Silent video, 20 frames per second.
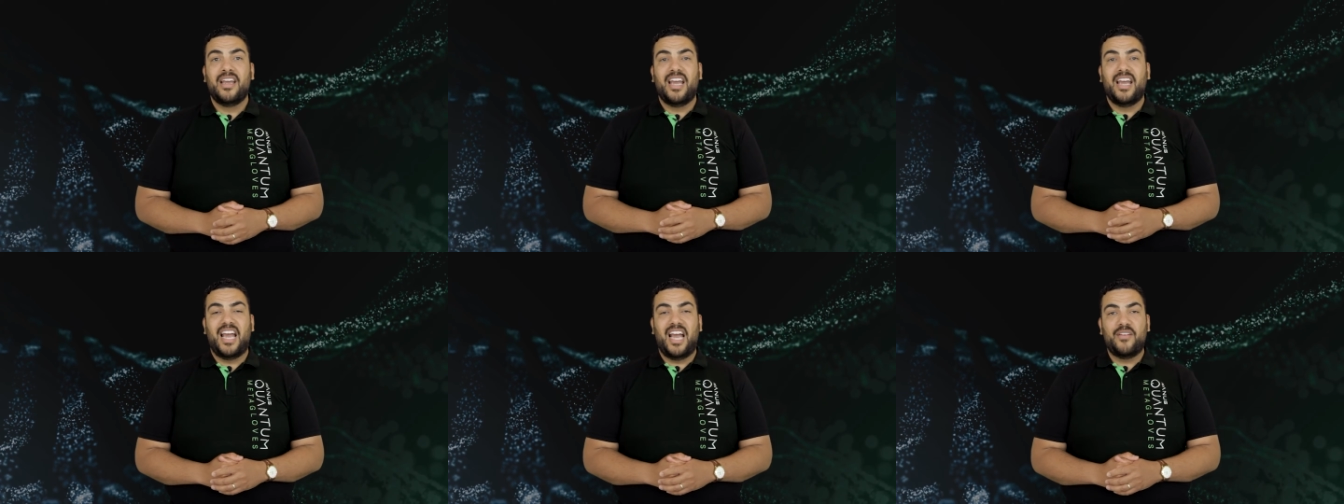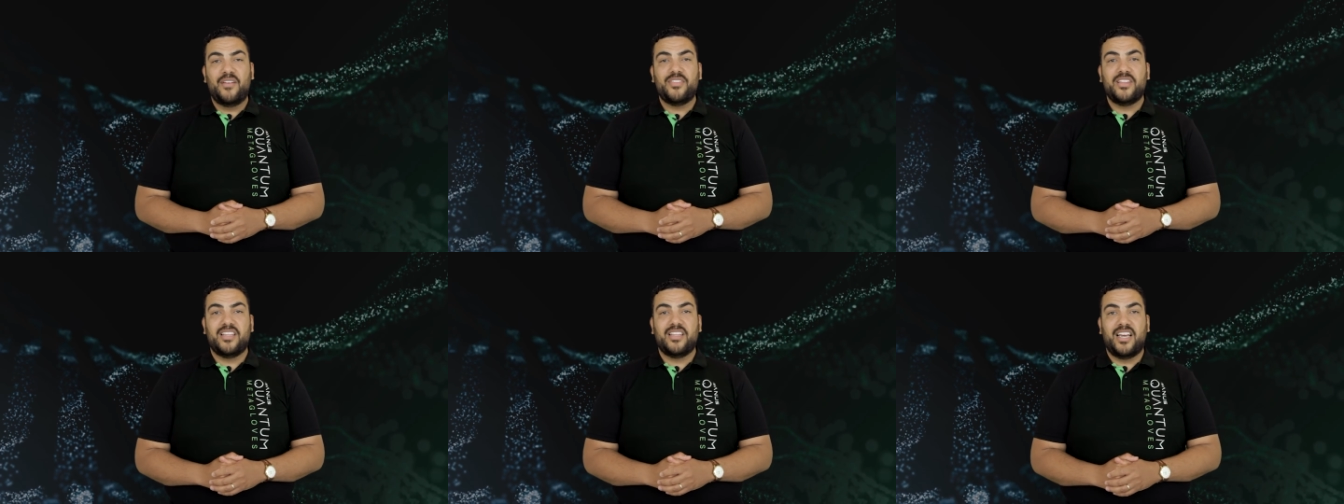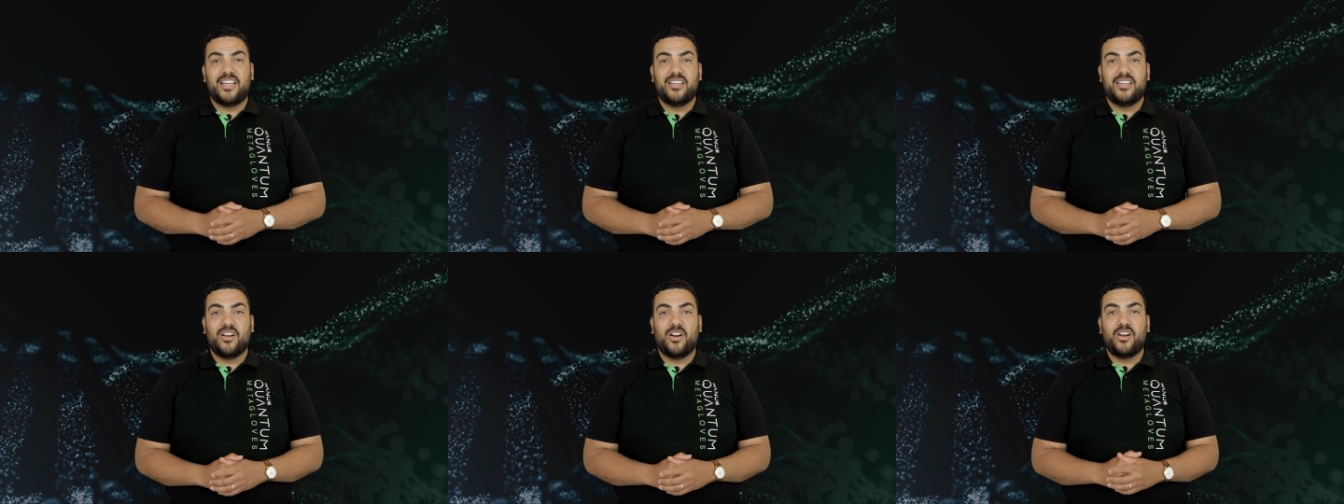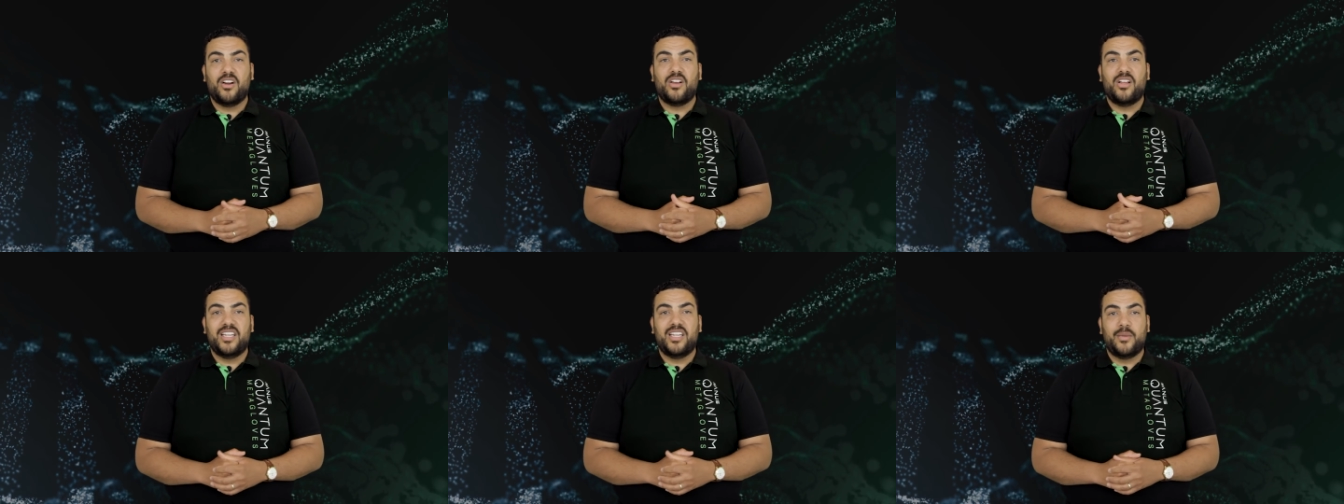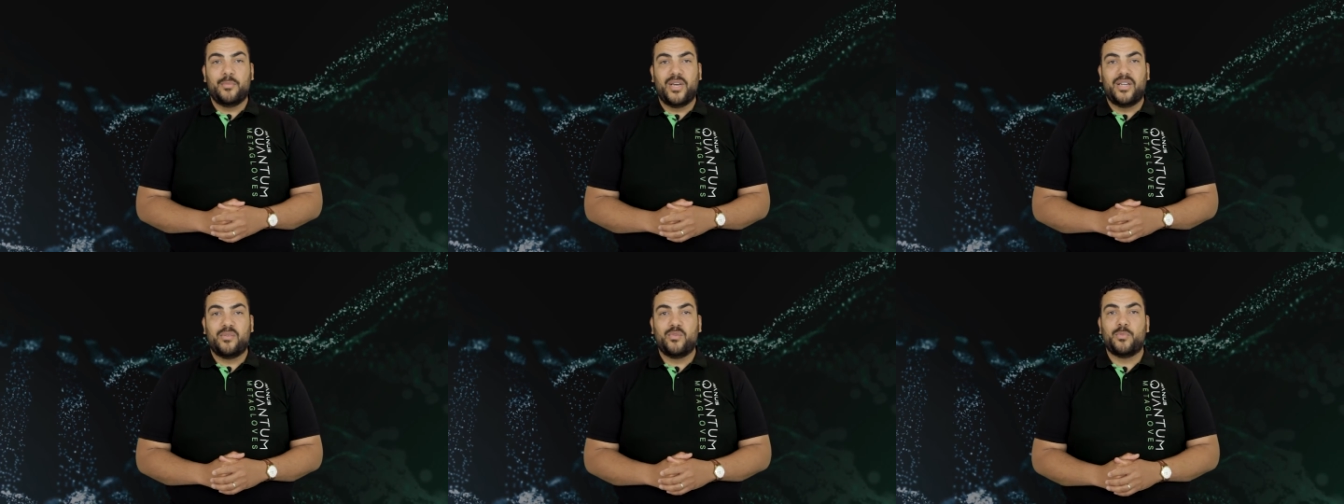After that, our colleague
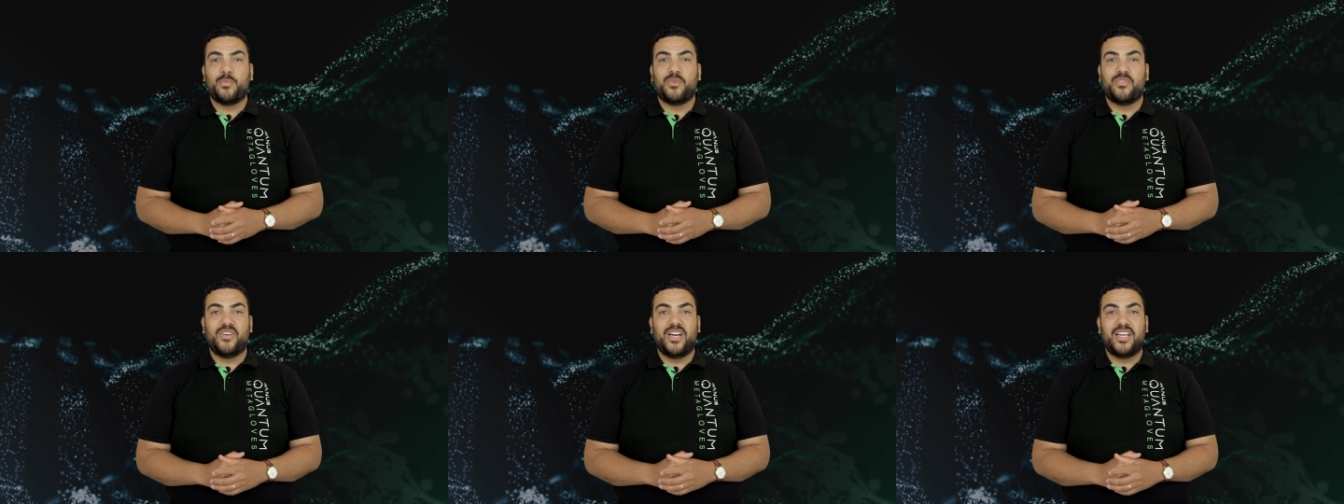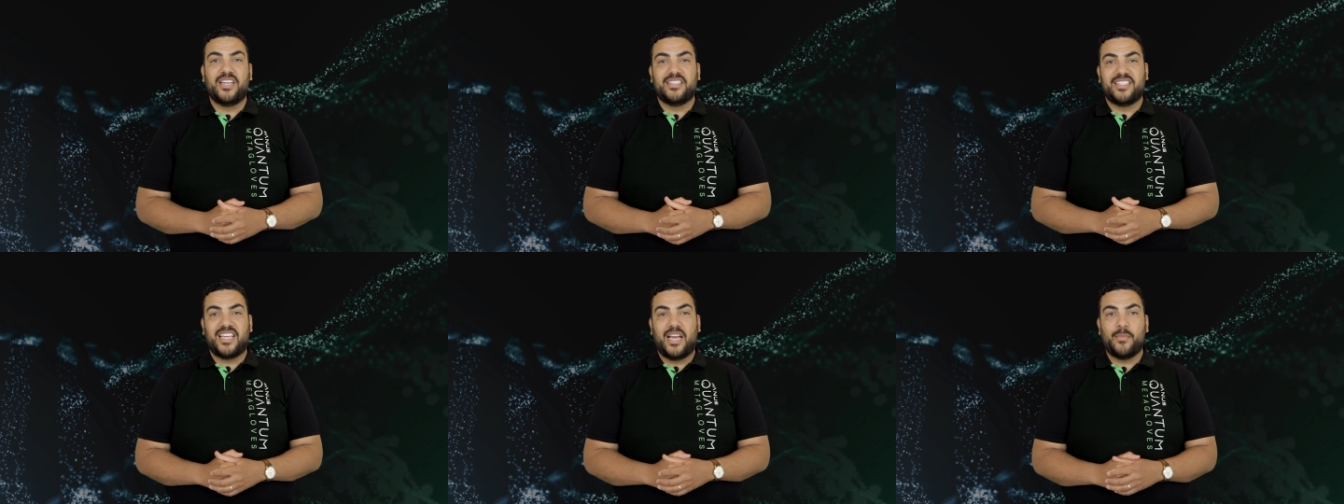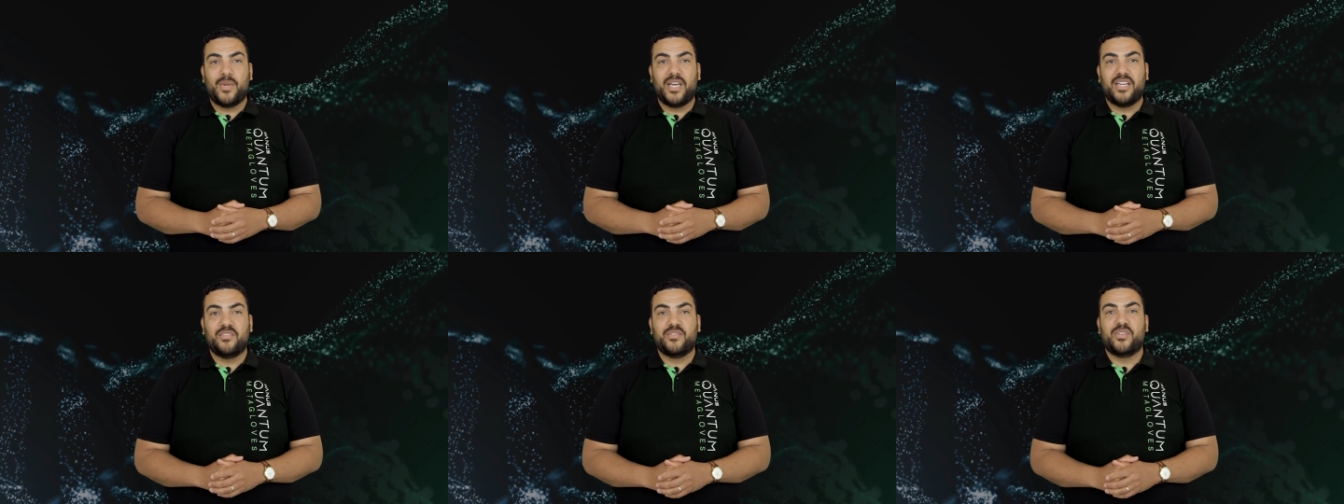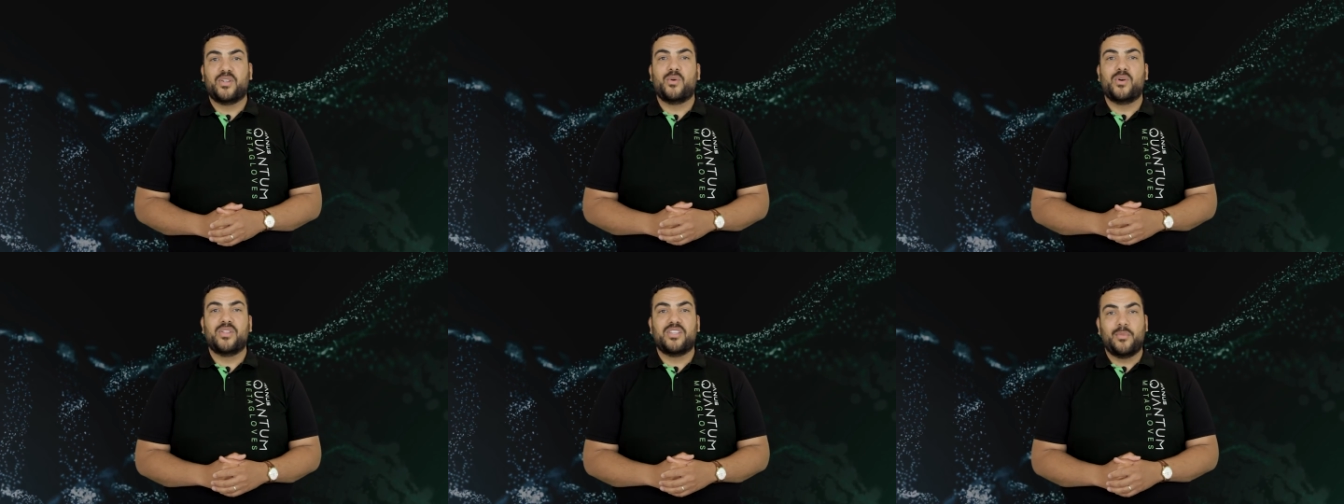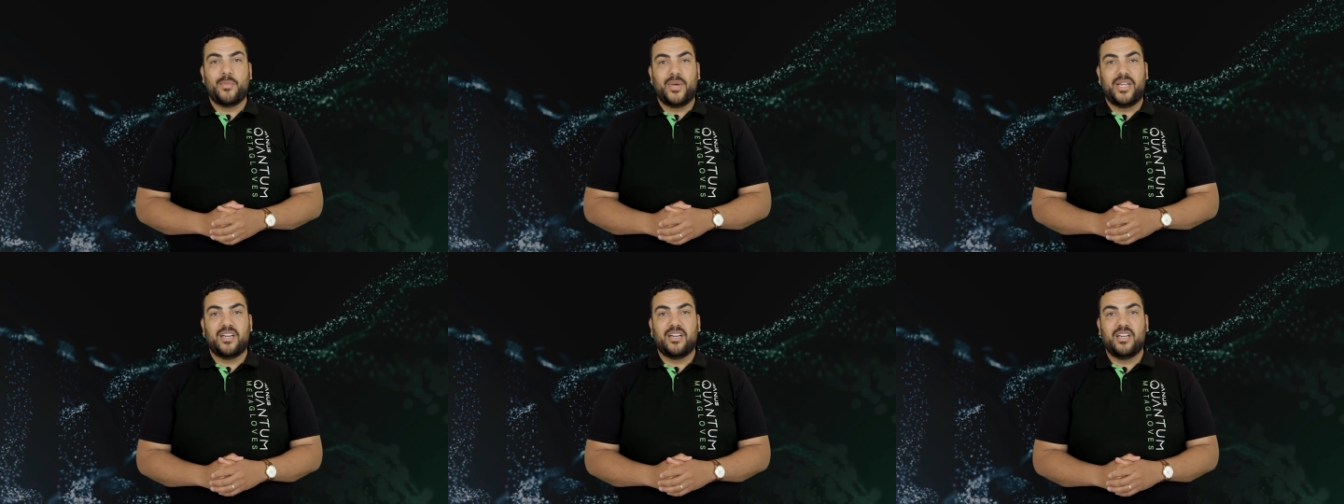Ben will provide a timeline of the Quantum
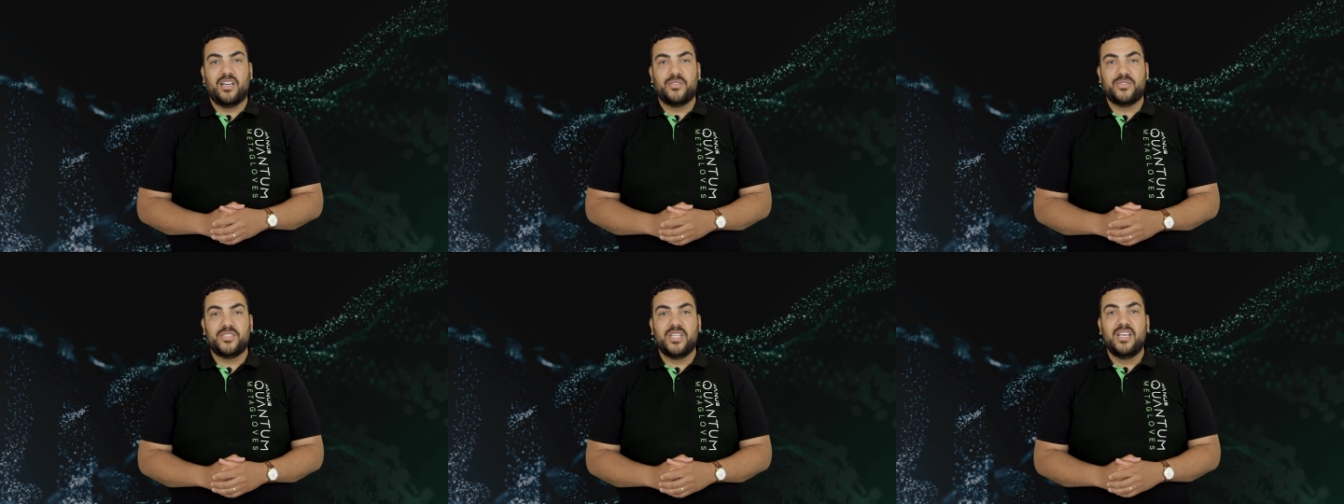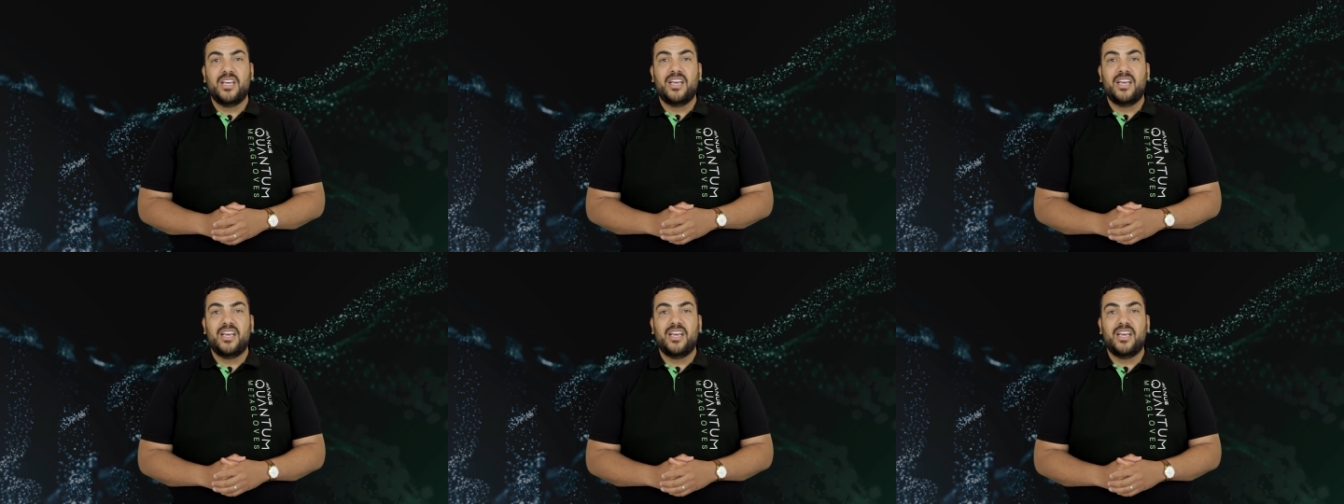Metagloves